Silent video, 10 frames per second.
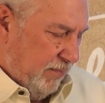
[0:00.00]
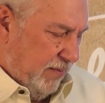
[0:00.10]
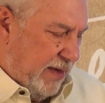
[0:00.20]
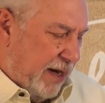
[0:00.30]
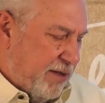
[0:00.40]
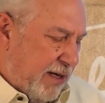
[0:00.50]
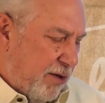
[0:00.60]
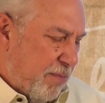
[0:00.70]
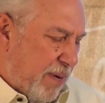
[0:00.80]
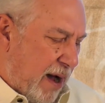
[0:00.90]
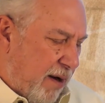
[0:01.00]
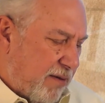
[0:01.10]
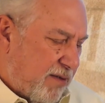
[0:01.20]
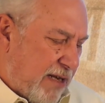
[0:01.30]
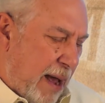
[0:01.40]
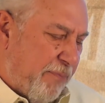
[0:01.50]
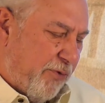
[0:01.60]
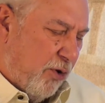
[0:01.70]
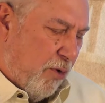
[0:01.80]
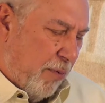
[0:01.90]
Dennis entered the bar and stopped
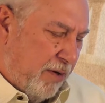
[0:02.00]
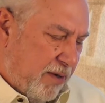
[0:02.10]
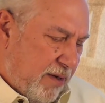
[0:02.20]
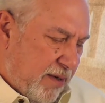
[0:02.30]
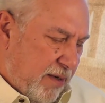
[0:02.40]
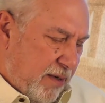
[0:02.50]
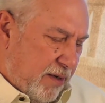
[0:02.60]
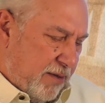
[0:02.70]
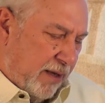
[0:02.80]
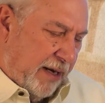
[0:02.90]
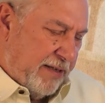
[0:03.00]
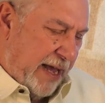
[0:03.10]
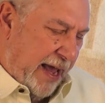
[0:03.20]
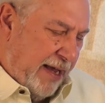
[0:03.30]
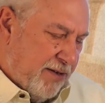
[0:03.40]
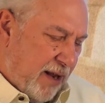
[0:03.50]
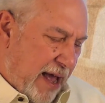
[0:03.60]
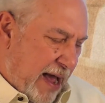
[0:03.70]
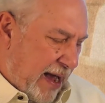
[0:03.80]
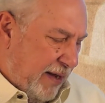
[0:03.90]
for a moment to let his hazel
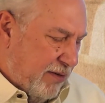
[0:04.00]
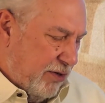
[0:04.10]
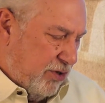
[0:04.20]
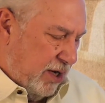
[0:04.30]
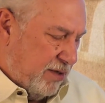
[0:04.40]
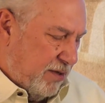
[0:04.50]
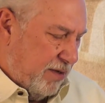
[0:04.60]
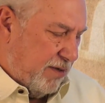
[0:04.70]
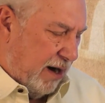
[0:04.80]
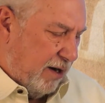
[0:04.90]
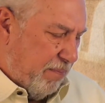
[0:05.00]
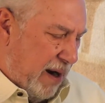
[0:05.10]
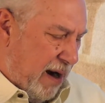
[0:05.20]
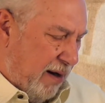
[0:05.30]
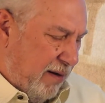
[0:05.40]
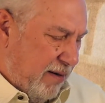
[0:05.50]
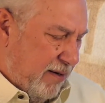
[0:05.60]
eyes adjust to the dark bar.